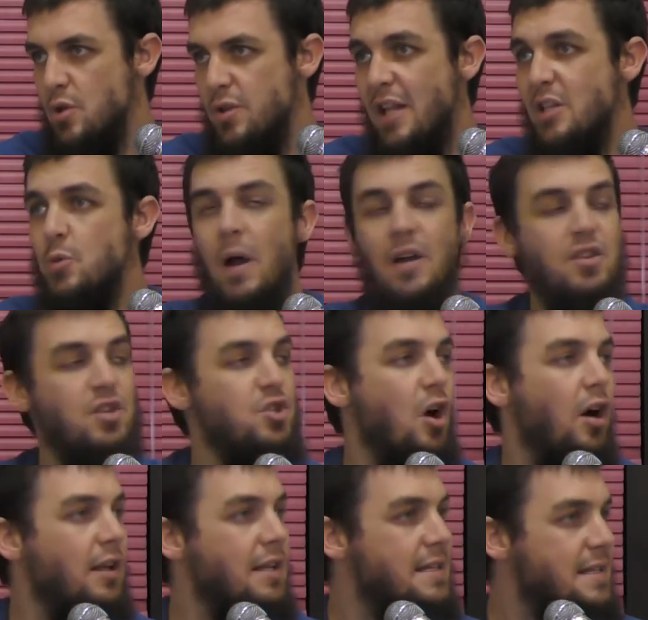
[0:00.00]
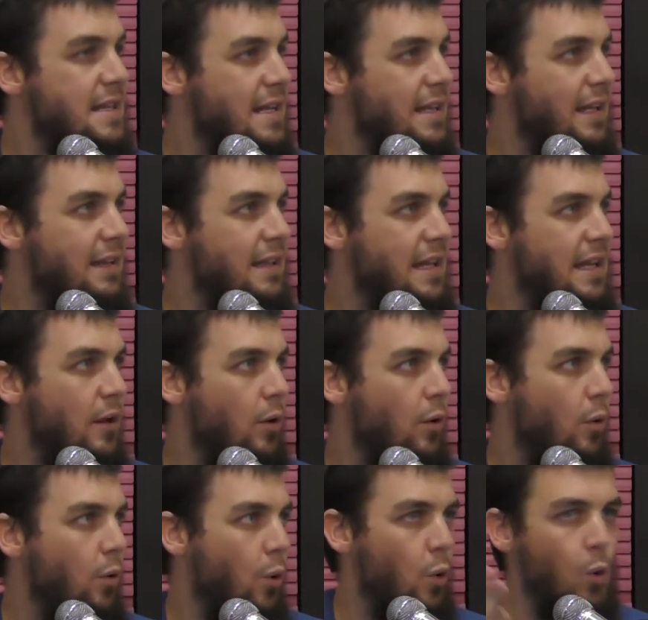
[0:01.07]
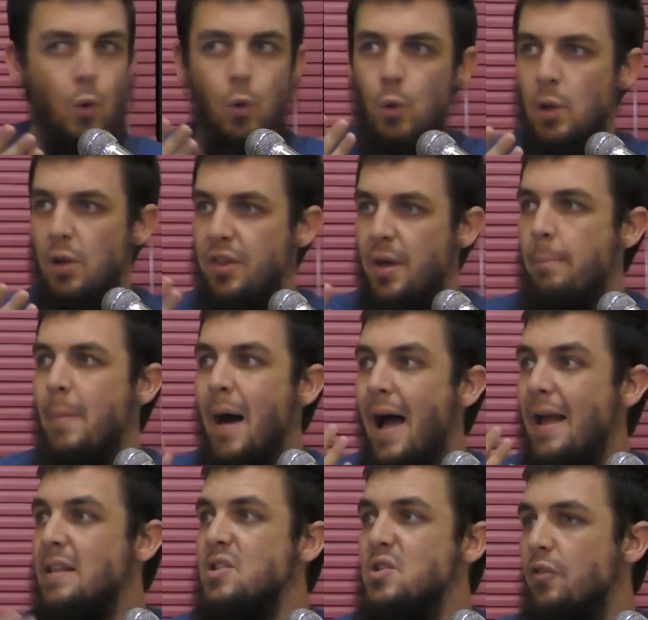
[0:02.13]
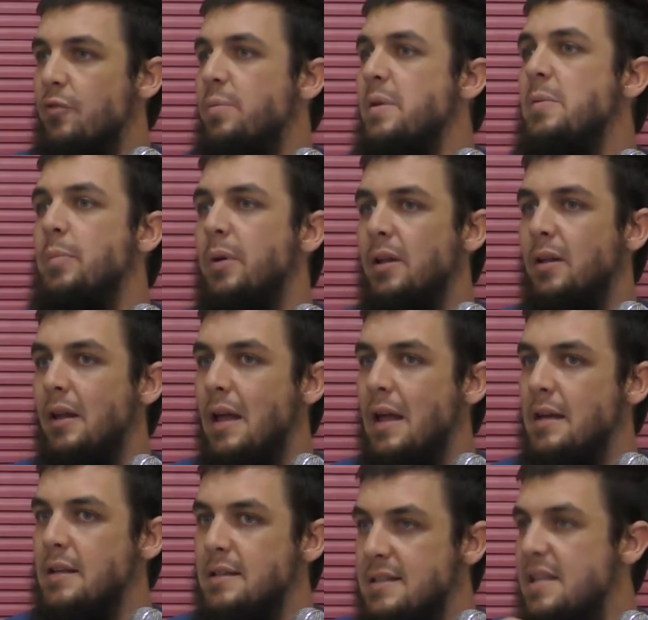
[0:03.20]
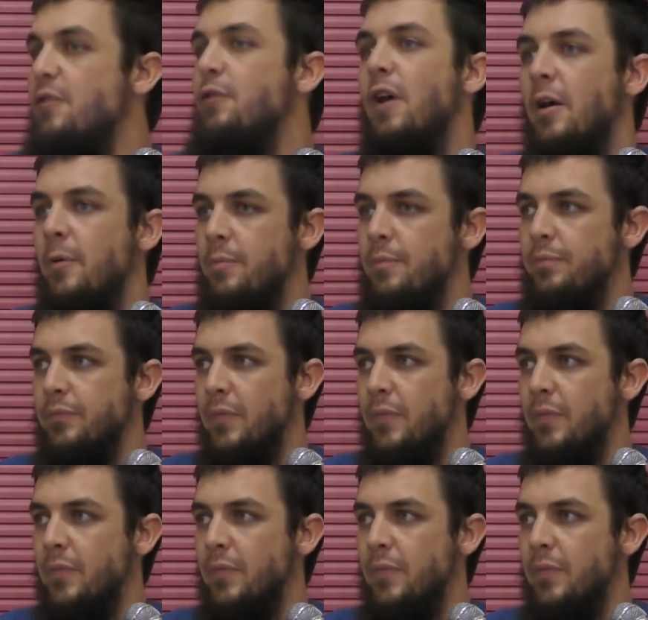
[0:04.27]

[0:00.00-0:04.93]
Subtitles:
So that's why the scholars say that the uqul, the minds of people, differ.